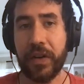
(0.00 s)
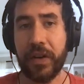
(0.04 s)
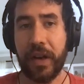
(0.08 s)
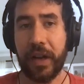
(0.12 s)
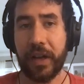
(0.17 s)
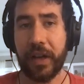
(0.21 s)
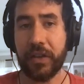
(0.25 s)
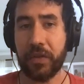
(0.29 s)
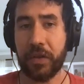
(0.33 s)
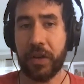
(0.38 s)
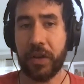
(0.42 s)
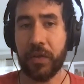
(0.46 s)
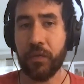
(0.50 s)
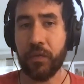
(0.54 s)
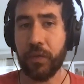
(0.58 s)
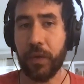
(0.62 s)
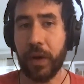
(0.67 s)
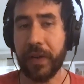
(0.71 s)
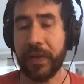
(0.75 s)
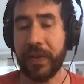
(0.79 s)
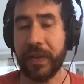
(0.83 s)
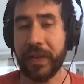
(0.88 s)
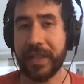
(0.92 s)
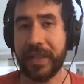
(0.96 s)
and you can
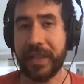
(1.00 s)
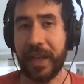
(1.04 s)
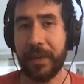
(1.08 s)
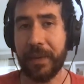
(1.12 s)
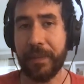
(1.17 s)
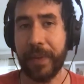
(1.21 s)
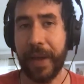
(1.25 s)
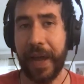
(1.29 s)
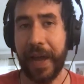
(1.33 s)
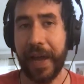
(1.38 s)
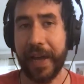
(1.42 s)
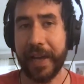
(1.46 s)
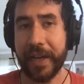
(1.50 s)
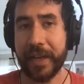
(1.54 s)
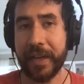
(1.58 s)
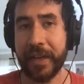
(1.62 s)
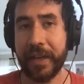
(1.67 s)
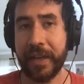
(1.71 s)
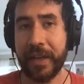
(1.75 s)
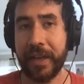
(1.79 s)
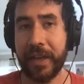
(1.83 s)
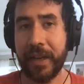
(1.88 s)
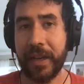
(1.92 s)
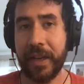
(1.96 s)
run this thing back.
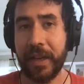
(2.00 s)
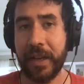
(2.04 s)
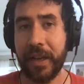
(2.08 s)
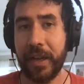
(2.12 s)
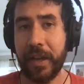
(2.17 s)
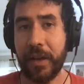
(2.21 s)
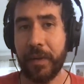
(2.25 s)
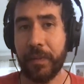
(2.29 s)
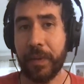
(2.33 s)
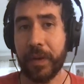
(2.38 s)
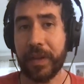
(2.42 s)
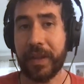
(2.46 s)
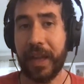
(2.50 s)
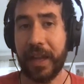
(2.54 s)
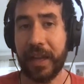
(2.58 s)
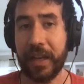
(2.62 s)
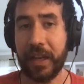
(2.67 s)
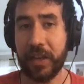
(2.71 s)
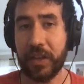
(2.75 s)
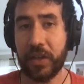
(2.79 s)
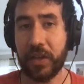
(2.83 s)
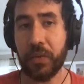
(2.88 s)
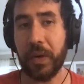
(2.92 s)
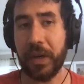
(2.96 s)
But then
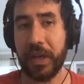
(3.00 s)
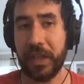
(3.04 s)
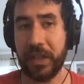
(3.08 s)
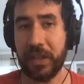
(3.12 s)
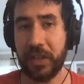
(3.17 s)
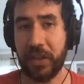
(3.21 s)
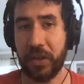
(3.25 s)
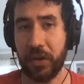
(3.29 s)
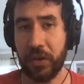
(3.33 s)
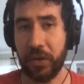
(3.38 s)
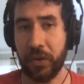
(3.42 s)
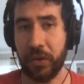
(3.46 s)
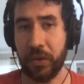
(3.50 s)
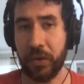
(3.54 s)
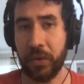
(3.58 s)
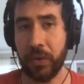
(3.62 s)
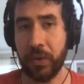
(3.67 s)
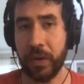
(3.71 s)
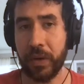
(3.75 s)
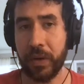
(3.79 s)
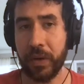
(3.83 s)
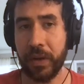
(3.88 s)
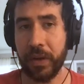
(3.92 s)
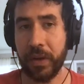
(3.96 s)
in
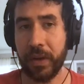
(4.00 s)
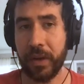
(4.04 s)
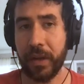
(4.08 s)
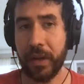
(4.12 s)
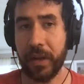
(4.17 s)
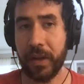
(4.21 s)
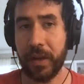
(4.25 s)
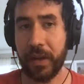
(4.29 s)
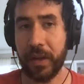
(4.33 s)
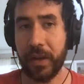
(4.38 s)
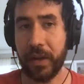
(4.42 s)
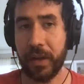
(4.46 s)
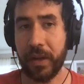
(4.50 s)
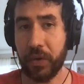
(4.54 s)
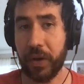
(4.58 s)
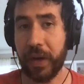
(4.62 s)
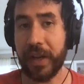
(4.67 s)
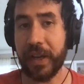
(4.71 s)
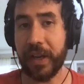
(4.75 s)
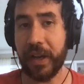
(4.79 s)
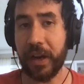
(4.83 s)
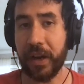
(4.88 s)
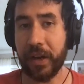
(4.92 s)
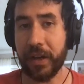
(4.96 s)
22,
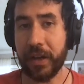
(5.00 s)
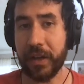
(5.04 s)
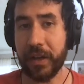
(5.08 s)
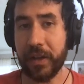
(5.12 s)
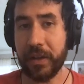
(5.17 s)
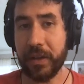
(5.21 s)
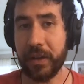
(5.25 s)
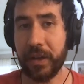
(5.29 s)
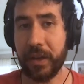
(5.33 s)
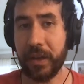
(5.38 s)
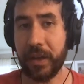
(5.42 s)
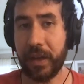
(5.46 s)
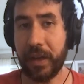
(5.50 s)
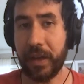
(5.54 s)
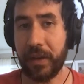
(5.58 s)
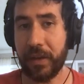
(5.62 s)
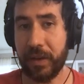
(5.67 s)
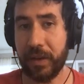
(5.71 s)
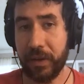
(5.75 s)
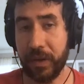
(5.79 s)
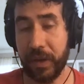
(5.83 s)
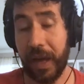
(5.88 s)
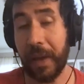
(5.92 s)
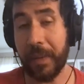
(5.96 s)
Trae Young,
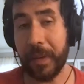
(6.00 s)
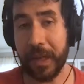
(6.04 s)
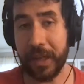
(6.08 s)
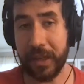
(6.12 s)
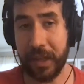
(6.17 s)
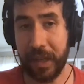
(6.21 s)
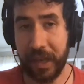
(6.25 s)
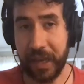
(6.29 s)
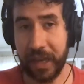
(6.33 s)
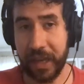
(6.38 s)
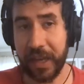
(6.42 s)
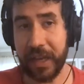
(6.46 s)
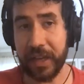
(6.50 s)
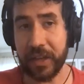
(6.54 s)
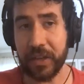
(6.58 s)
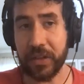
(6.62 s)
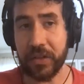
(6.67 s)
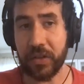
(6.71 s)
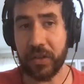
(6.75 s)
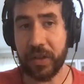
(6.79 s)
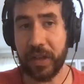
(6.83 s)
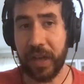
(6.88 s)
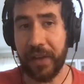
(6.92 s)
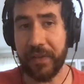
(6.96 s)
I mean, he
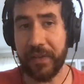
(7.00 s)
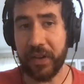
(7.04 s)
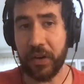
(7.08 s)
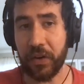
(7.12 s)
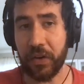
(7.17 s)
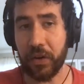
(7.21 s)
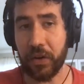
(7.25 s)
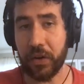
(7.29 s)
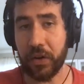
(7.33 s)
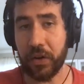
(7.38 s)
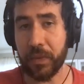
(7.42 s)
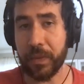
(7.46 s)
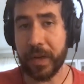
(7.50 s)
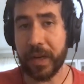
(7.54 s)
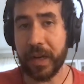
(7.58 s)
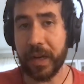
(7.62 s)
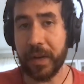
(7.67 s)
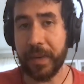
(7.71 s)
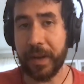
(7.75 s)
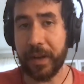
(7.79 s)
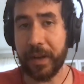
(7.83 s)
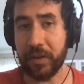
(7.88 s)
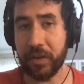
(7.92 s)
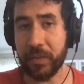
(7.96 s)
and Kevin Herter
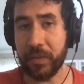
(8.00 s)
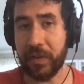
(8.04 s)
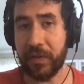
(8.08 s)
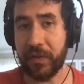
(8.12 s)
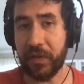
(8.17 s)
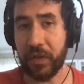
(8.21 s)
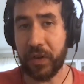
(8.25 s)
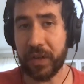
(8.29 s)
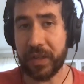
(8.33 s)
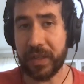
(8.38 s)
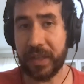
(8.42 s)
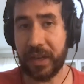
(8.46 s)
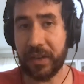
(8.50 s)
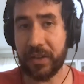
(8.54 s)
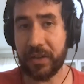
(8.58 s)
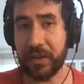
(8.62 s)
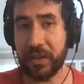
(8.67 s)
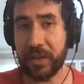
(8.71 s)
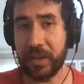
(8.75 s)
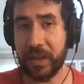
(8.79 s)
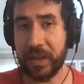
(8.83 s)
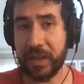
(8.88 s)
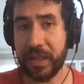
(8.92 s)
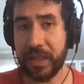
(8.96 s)
become eligible for
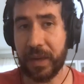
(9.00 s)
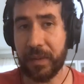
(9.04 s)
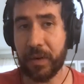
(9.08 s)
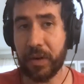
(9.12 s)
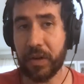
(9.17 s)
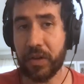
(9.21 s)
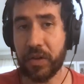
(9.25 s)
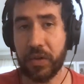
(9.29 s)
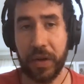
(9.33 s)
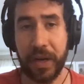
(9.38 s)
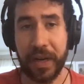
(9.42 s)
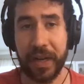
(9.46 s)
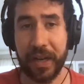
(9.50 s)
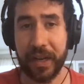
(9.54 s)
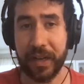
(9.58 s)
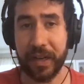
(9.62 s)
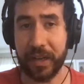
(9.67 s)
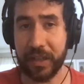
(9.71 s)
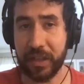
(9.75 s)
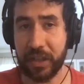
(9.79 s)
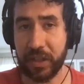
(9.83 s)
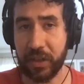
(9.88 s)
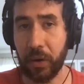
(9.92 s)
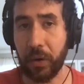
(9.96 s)
extensions this summer. Trae Young
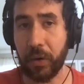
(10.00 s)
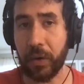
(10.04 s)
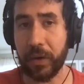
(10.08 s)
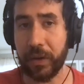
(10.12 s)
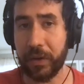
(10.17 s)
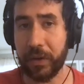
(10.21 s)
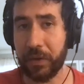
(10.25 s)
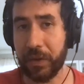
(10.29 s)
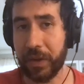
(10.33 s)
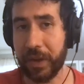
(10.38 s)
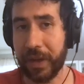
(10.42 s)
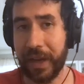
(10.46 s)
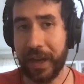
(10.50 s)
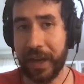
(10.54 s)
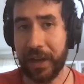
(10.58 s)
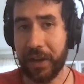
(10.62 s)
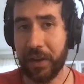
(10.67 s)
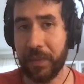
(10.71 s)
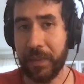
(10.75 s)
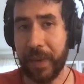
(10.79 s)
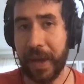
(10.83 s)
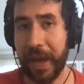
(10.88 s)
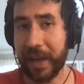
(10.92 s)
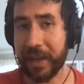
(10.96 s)
is so clearly
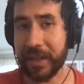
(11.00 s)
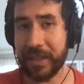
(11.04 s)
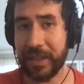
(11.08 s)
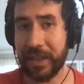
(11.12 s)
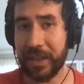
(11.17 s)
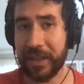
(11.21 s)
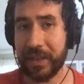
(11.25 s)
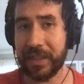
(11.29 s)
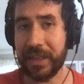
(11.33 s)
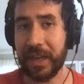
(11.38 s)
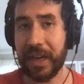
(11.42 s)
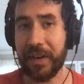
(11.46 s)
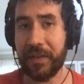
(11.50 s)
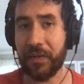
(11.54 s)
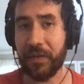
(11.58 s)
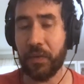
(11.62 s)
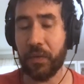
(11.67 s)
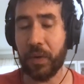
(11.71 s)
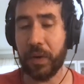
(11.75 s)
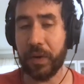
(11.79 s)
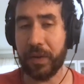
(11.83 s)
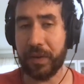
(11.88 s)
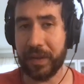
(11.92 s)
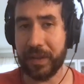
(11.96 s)
getting a max that it's not even
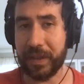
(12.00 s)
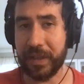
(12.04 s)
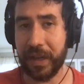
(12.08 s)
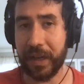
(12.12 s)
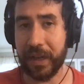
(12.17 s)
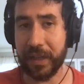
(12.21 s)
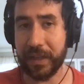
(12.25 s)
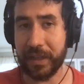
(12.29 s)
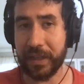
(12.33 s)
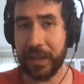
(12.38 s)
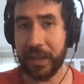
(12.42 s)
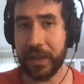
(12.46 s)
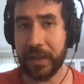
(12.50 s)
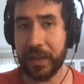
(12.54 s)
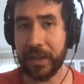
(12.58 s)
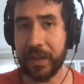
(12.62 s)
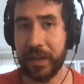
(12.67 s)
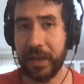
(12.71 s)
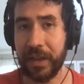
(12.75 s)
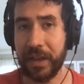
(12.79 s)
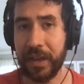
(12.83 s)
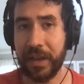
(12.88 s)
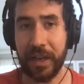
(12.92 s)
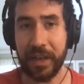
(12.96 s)
worth discussing.
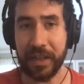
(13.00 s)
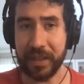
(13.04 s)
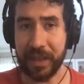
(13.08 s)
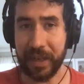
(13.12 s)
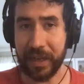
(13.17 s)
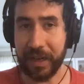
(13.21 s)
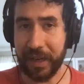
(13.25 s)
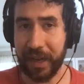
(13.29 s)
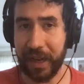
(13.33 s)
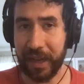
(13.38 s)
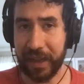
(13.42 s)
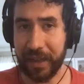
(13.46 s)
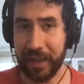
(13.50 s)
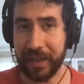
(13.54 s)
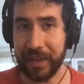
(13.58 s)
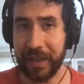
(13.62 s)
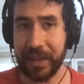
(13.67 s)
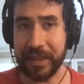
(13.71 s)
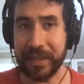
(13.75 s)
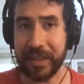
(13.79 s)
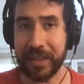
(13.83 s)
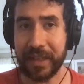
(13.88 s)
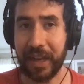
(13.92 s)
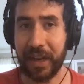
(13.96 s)
He's going to get the
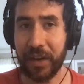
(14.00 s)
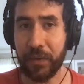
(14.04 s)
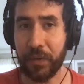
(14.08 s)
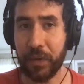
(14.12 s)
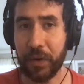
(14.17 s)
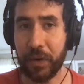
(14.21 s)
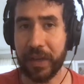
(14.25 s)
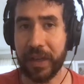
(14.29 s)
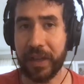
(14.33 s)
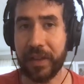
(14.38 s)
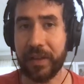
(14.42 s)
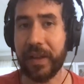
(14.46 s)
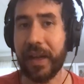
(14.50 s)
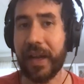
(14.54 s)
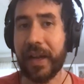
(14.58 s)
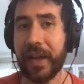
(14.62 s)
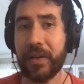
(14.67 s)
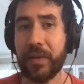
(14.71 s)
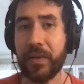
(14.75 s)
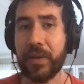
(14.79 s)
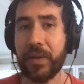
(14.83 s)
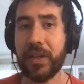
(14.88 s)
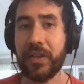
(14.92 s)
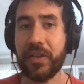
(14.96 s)
designated rookie
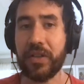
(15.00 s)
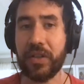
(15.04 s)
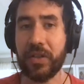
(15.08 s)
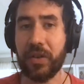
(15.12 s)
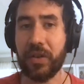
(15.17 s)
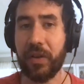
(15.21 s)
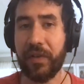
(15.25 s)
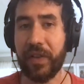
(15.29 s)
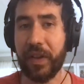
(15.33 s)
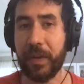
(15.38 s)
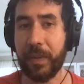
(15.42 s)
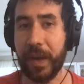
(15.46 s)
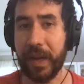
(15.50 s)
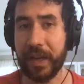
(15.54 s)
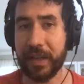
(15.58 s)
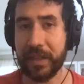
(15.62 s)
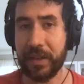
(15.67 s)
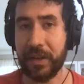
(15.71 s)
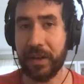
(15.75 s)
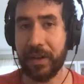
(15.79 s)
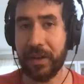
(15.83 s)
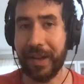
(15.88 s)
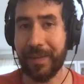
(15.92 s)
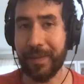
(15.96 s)
language. So if he makes
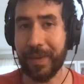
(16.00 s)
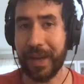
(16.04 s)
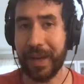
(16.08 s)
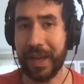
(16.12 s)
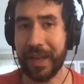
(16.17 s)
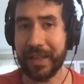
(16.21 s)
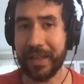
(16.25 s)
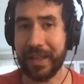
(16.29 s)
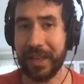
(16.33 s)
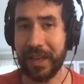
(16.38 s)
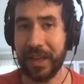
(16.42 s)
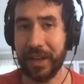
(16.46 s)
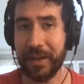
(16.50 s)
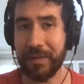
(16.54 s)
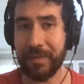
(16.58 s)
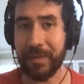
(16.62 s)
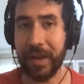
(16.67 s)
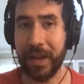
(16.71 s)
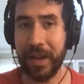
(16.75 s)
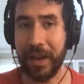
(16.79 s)
an all-NBA team,